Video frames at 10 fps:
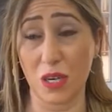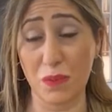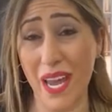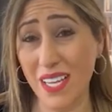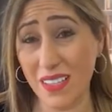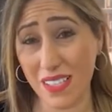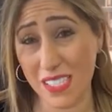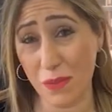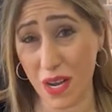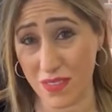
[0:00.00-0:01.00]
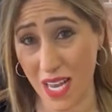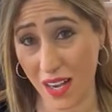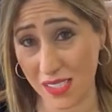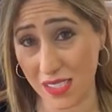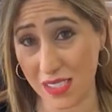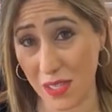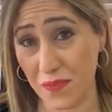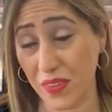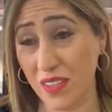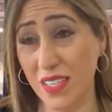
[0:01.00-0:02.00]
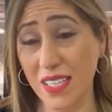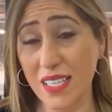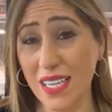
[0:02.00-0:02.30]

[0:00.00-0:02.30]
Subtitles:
paying the least amount of taxes, thinking